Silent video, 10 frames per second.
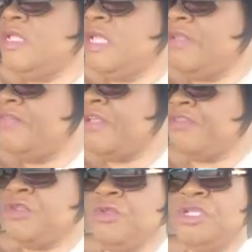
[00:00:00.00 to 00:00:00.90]
Yes,
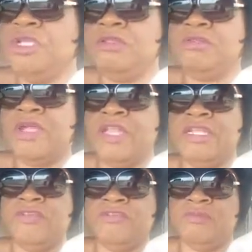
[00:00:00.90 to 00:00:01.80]
after you eat. You gotta
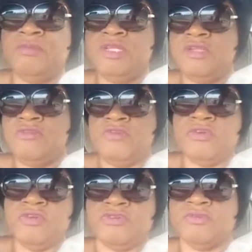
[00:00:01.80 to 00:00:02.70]
get something to eat
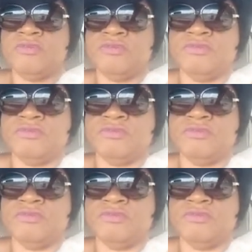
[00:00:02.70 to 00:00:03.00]
first.